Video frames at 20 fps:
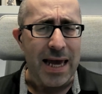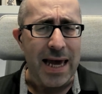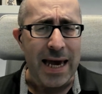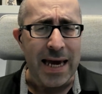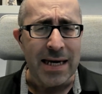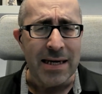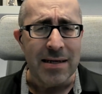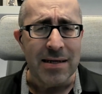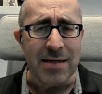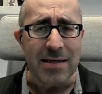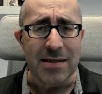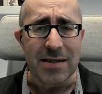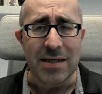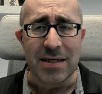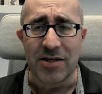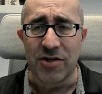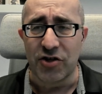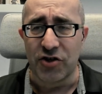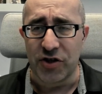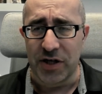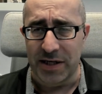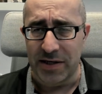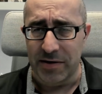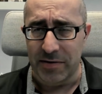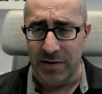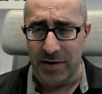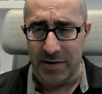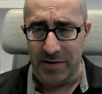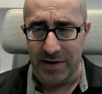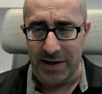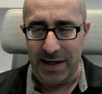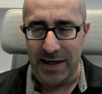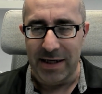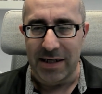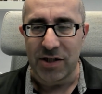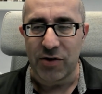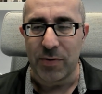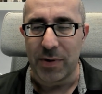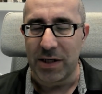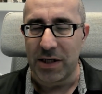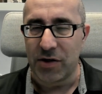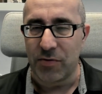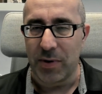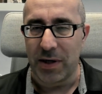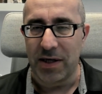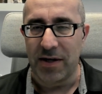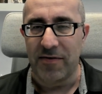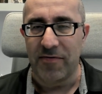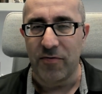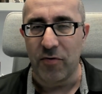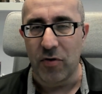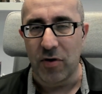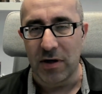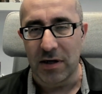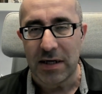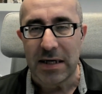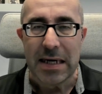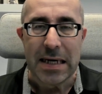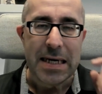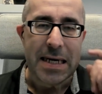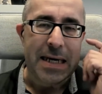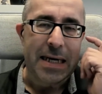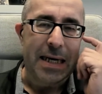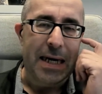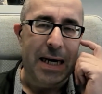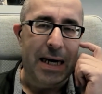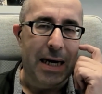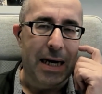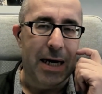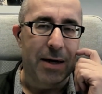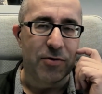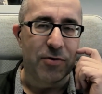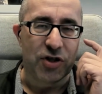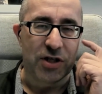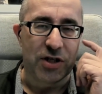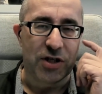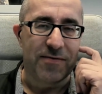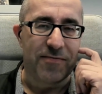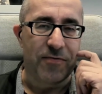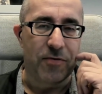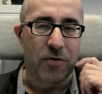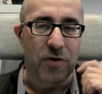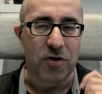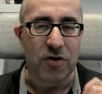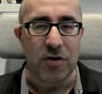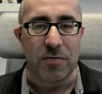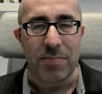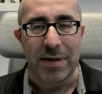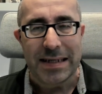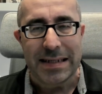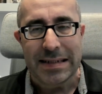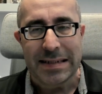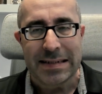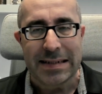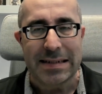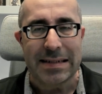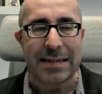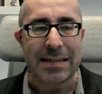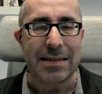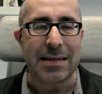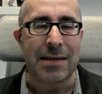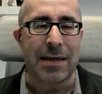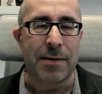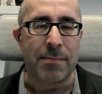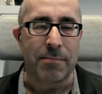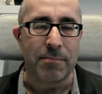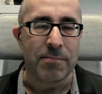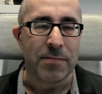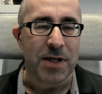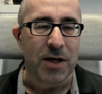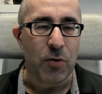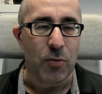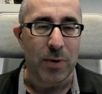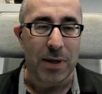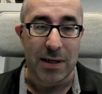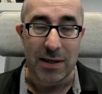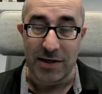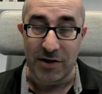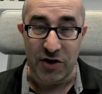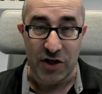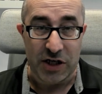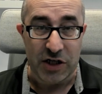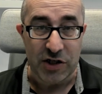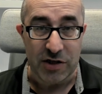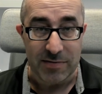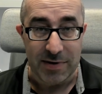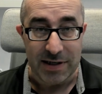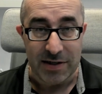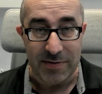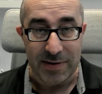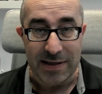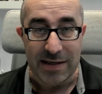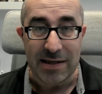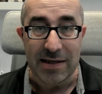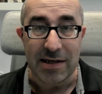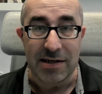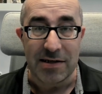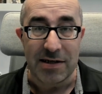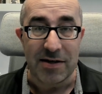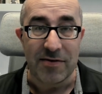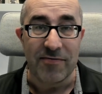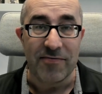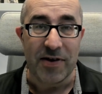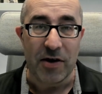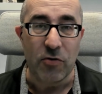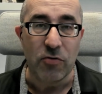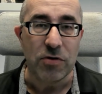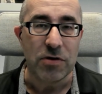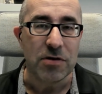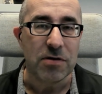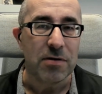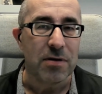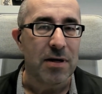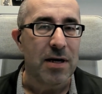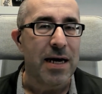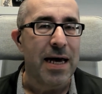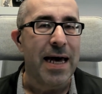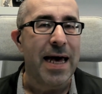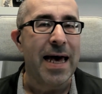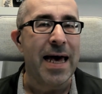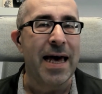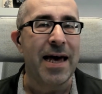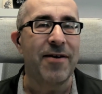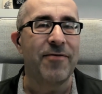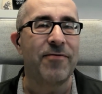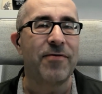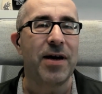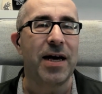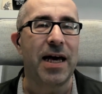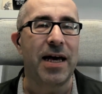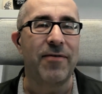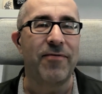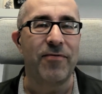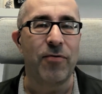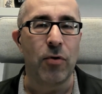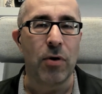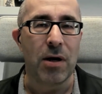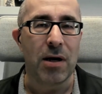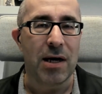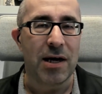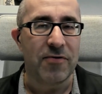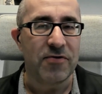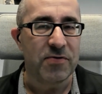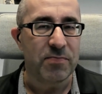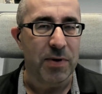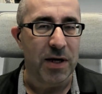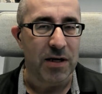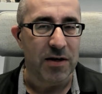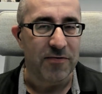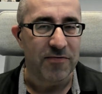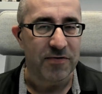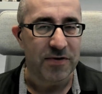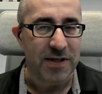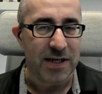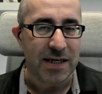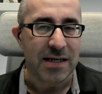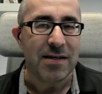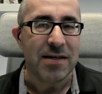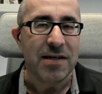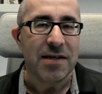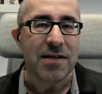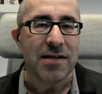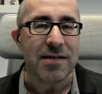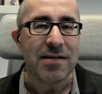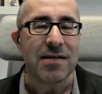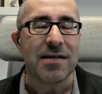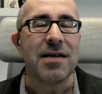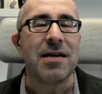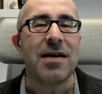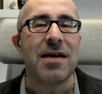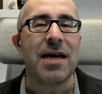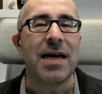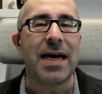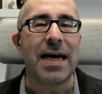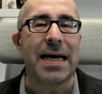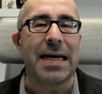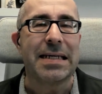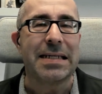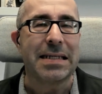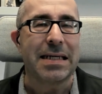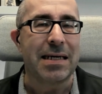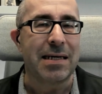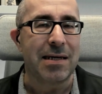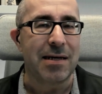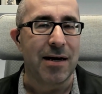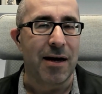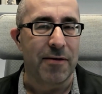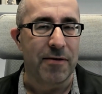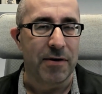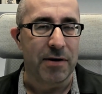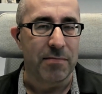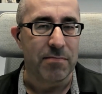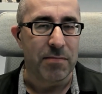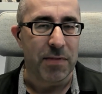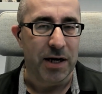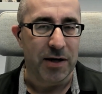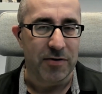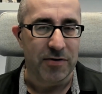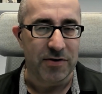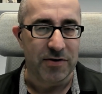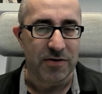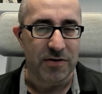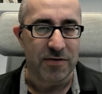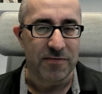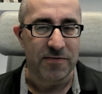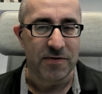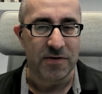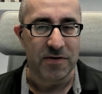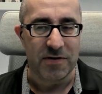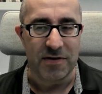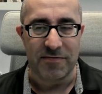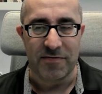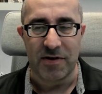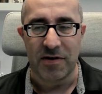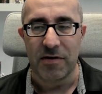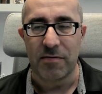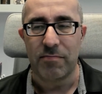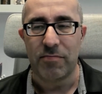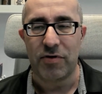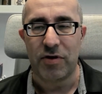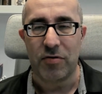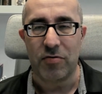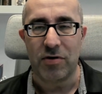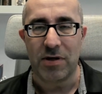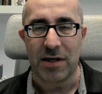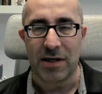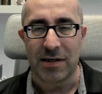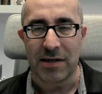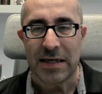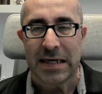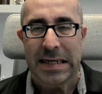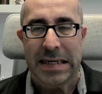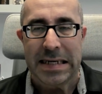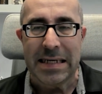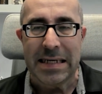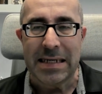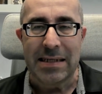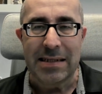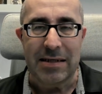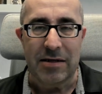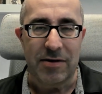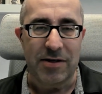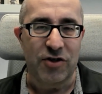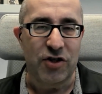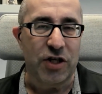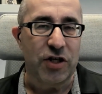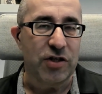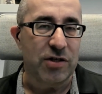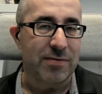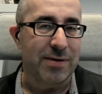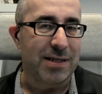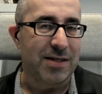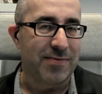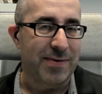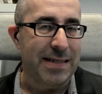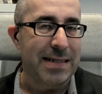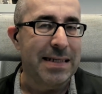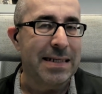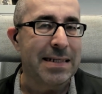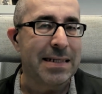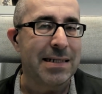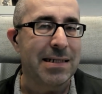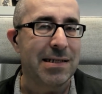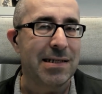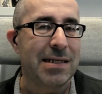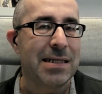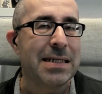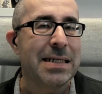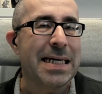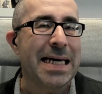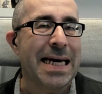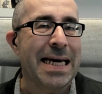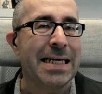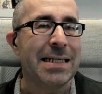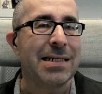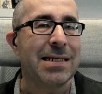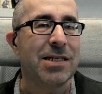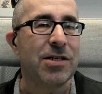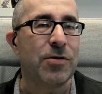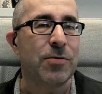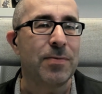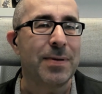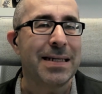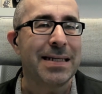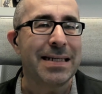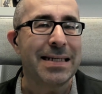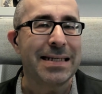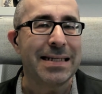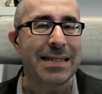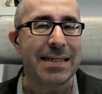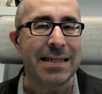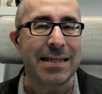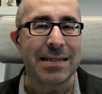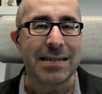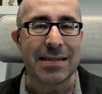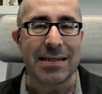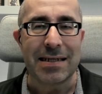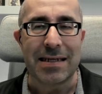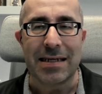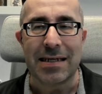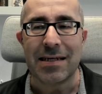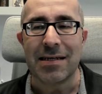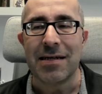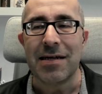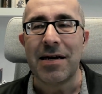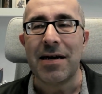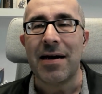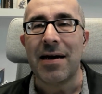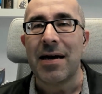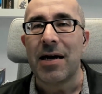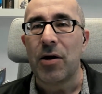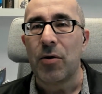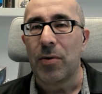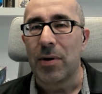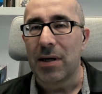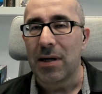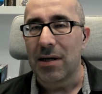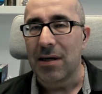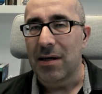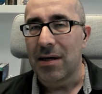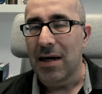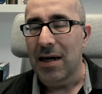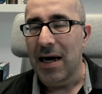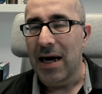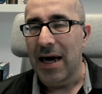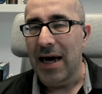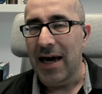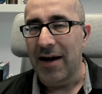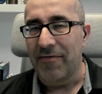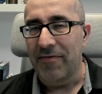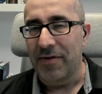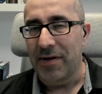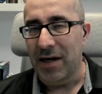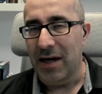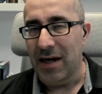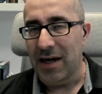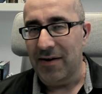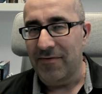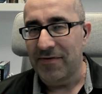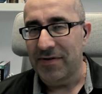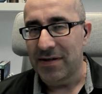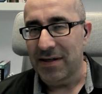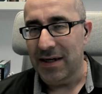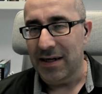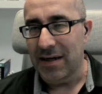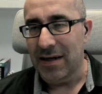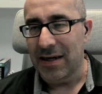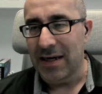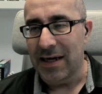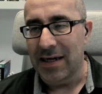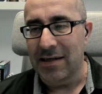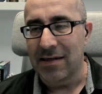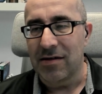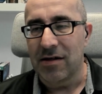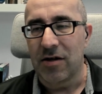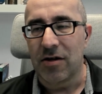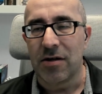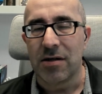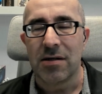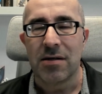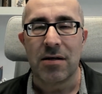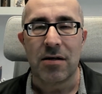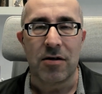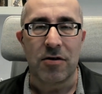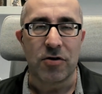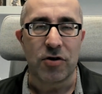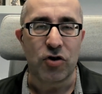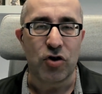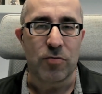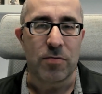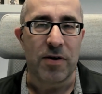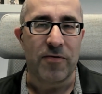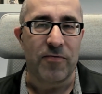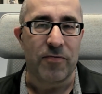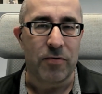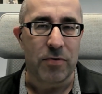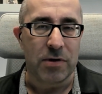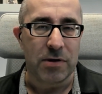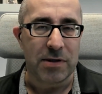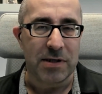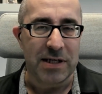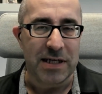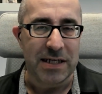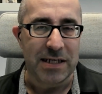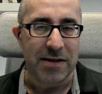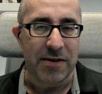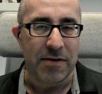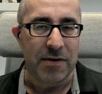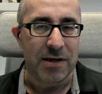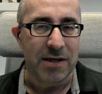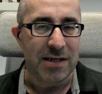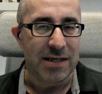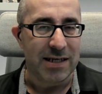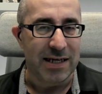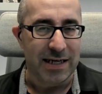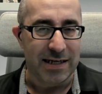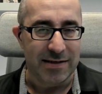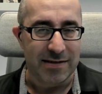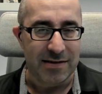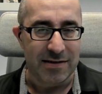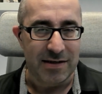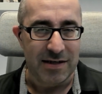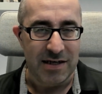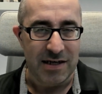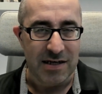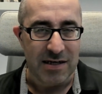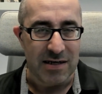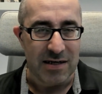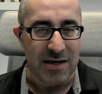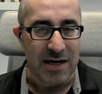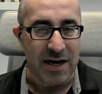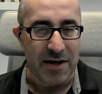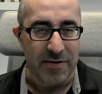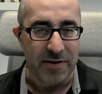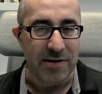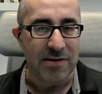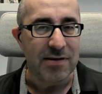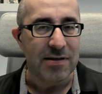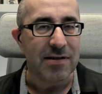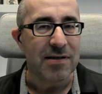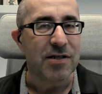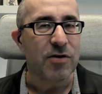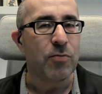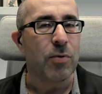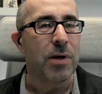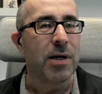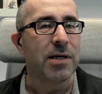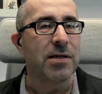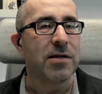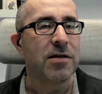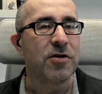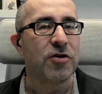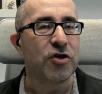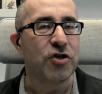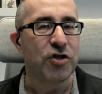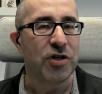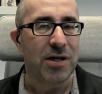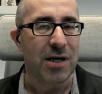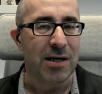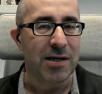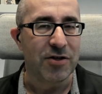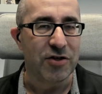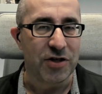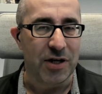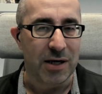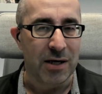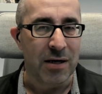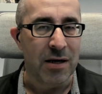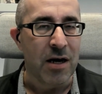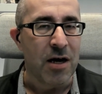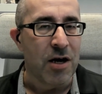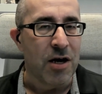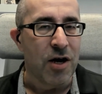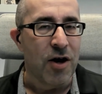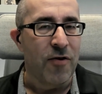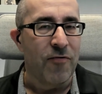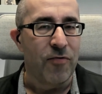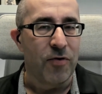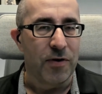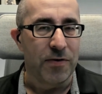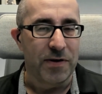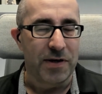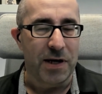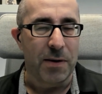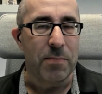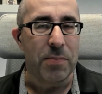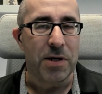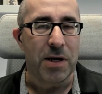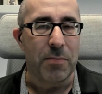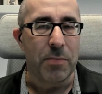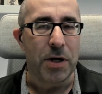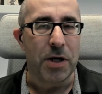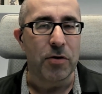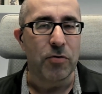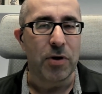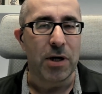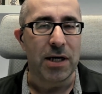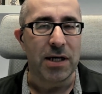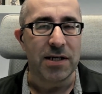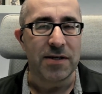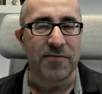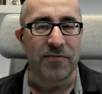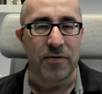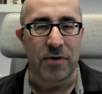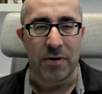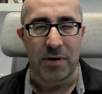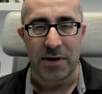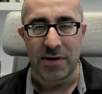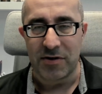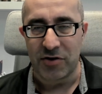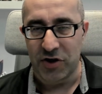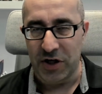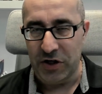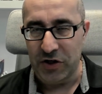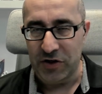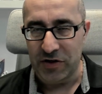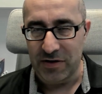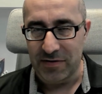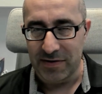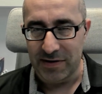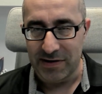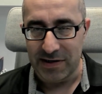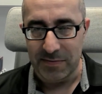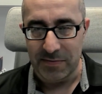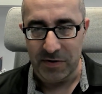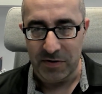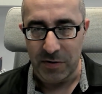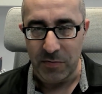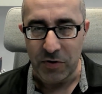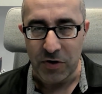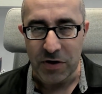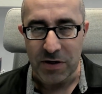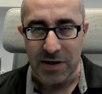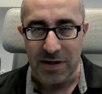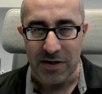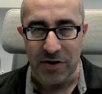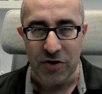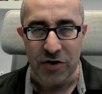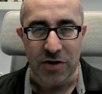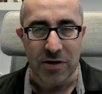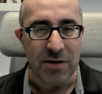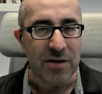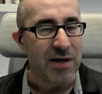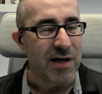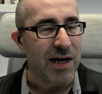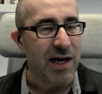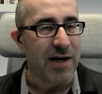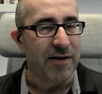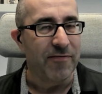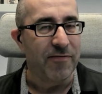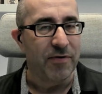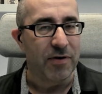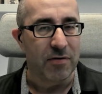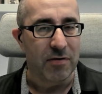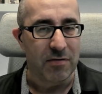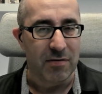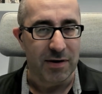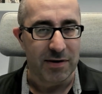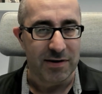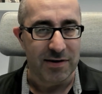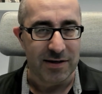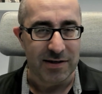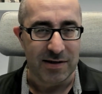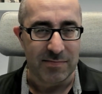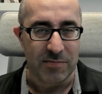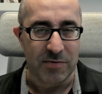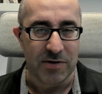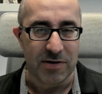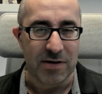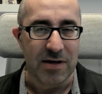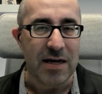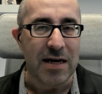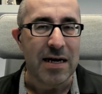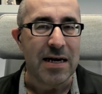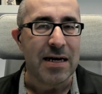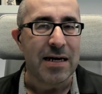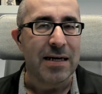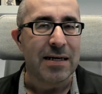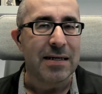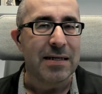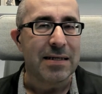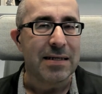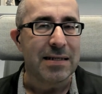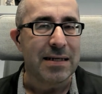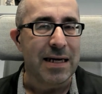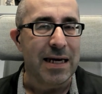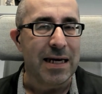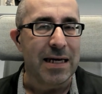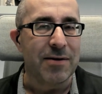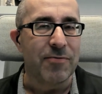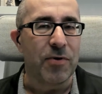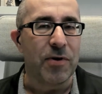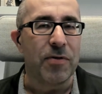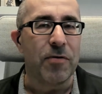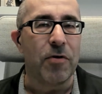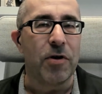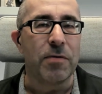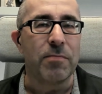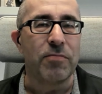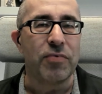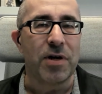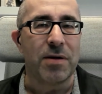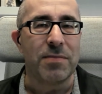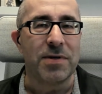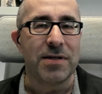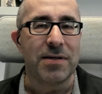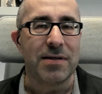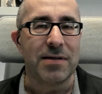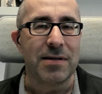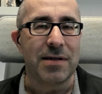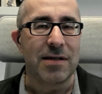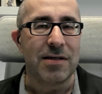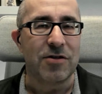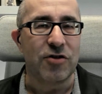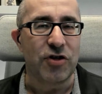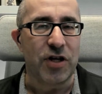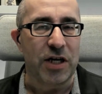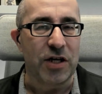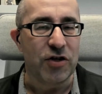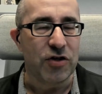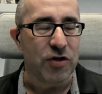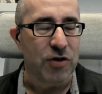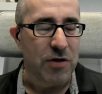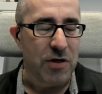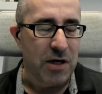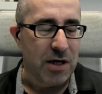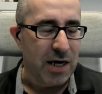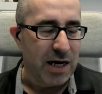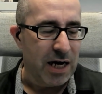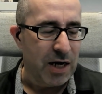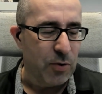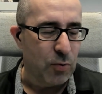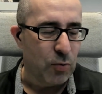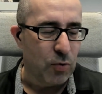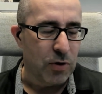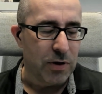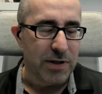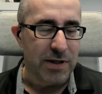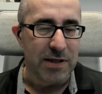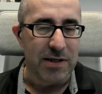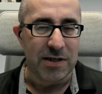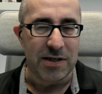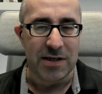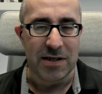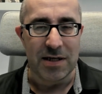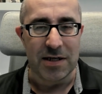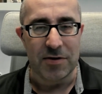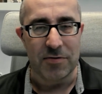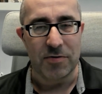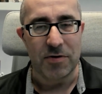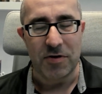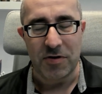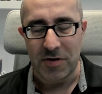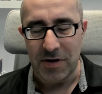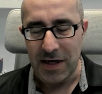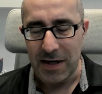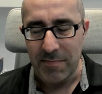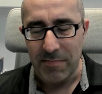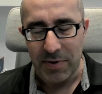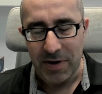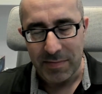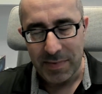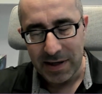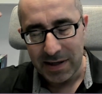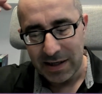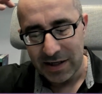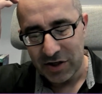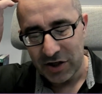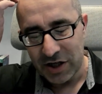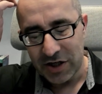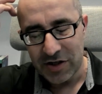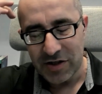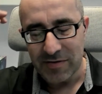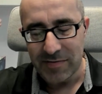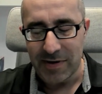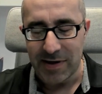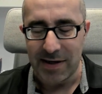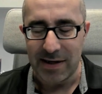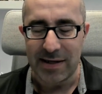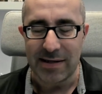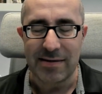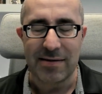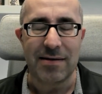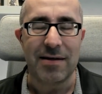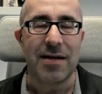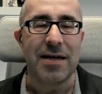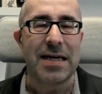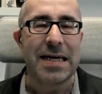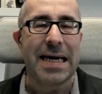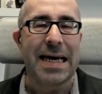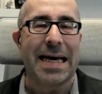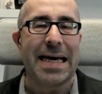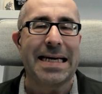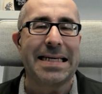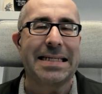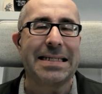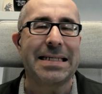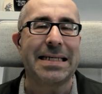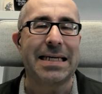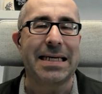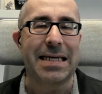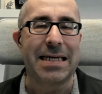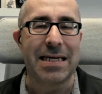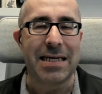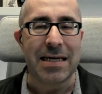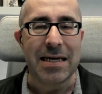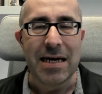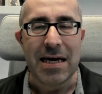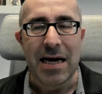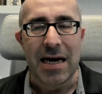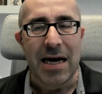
ended in January 2024. Just for completeness, Exchange Server 2019 won't have a full lifespan of 10 years as any other Microsoft Server product. So Exchange Server 2019 and 2016 will have their life cycle end on October 14th next year. And this is quite challenging for the upcoming release for Exchange Server Subscription Edition and for all customers staying with on-premises Exchange and wanting to implement Exchange Server SE